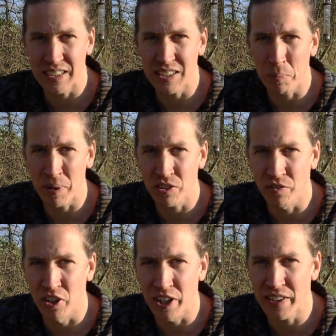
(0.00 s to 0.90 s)
need to be as
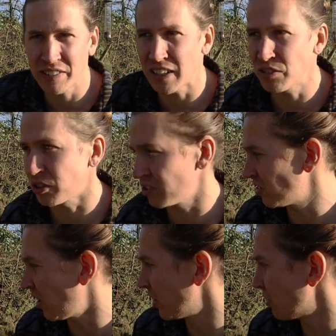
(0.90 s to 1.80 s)
full at this end, so I
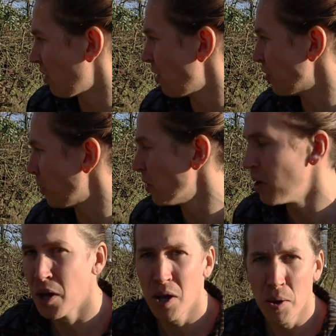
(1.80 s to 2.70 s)
decided rather than
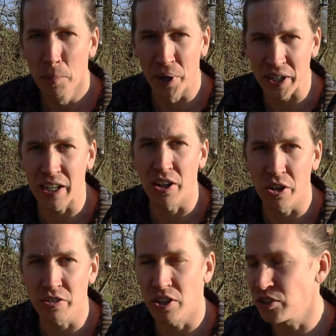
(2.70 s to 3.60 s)
putting in
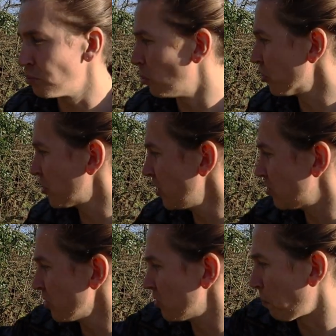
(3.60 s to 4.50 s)
loads and loads of water
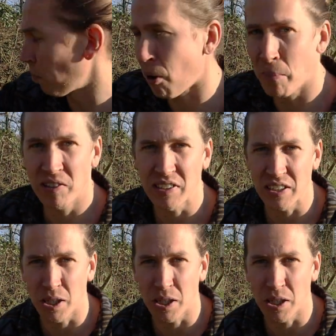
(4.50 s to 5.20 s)
just to prop this end